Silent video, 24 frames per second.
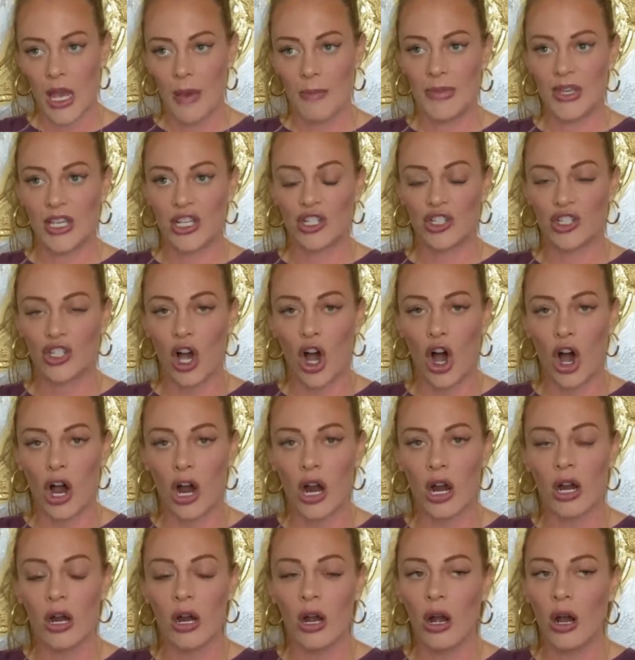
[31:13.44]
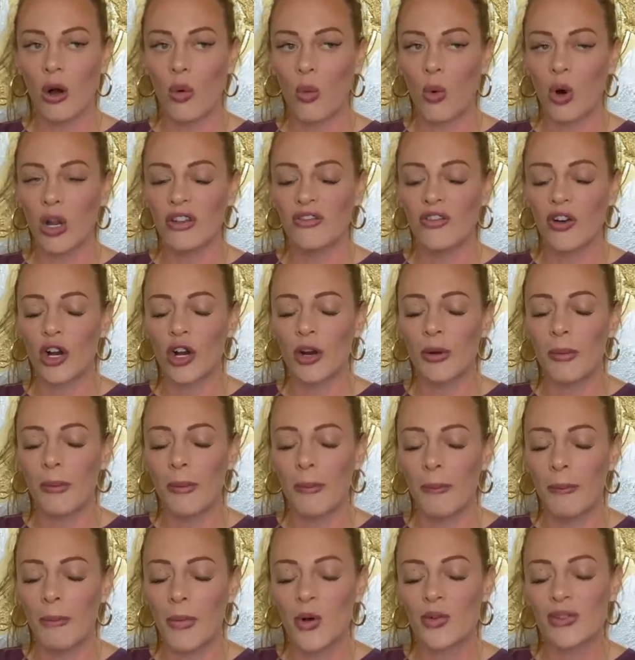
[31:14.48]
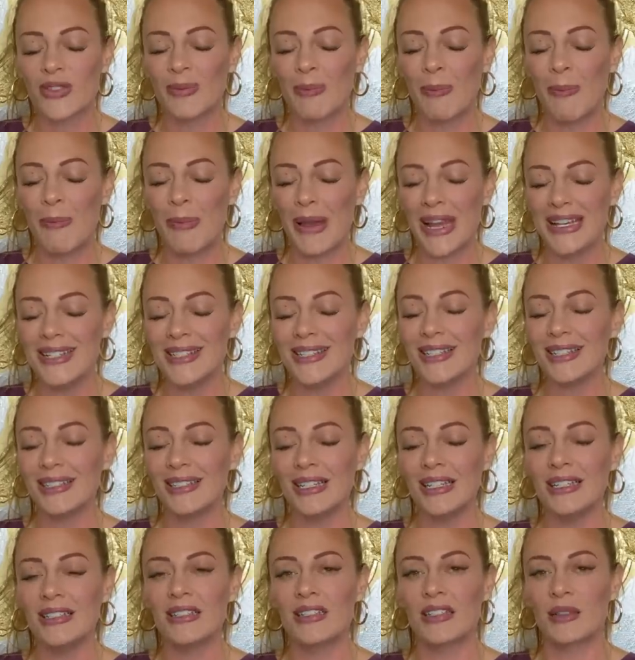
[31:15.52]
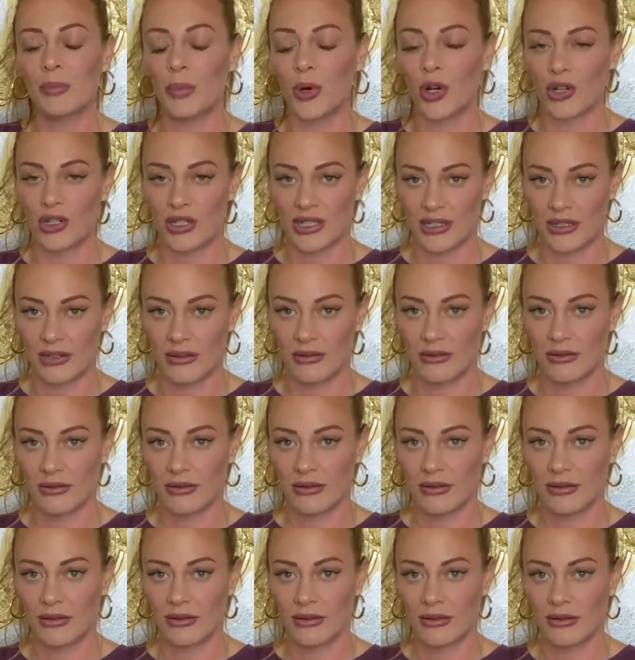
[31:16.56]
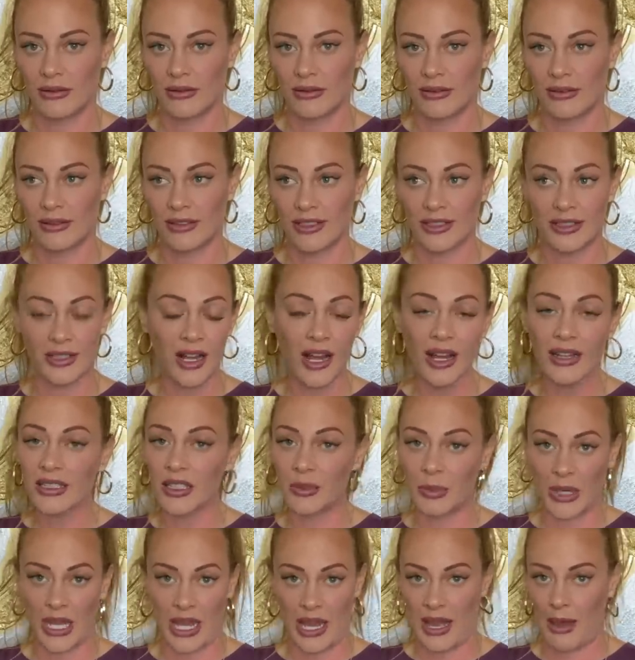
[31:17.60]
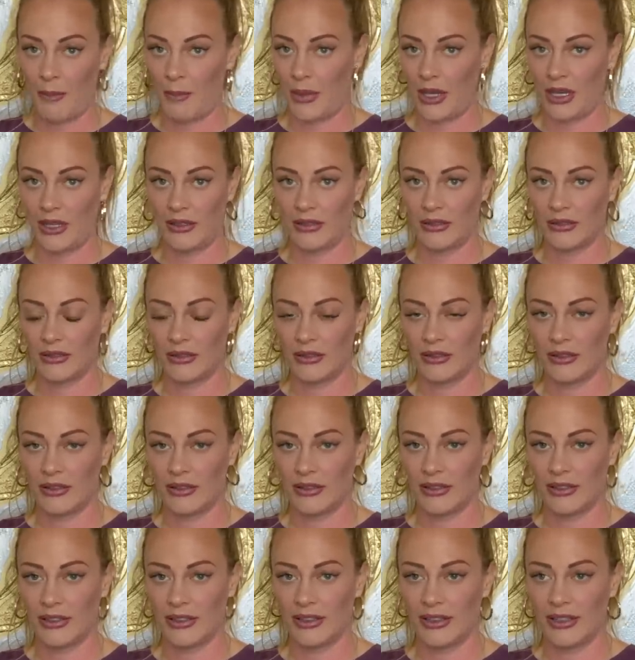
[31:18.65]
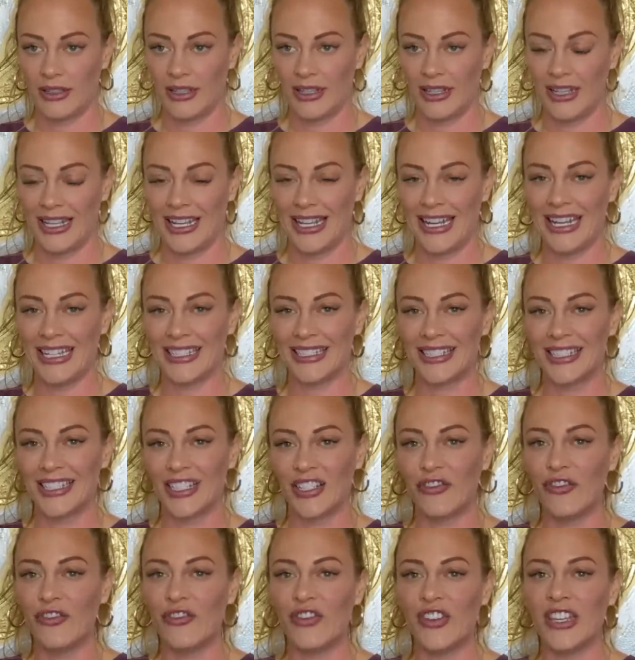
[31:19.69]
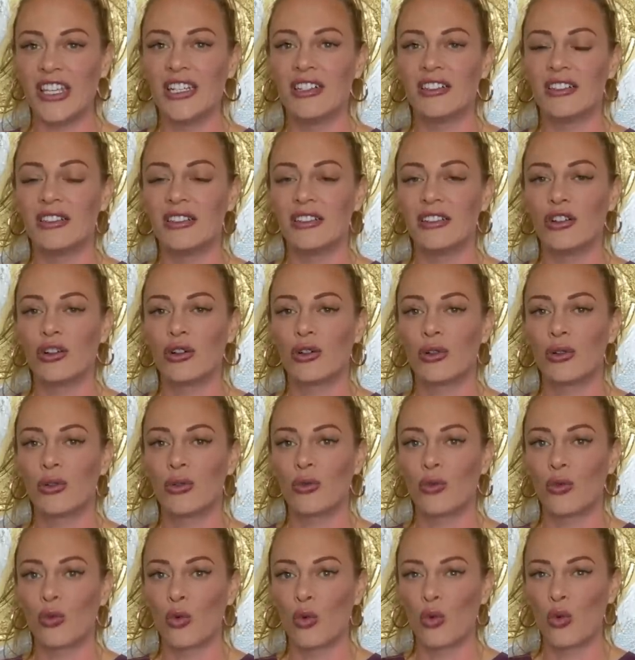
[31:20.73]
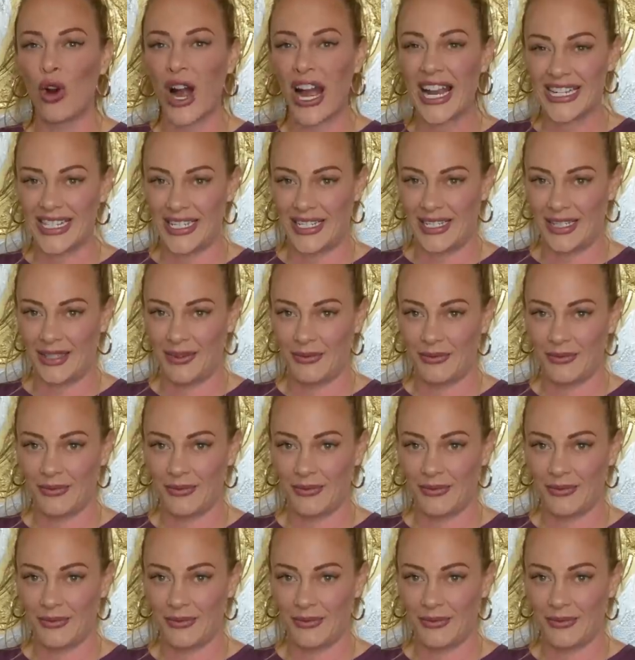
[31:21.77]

Because our, one of our most basic needs as a person is not to be happy. It's to feel right.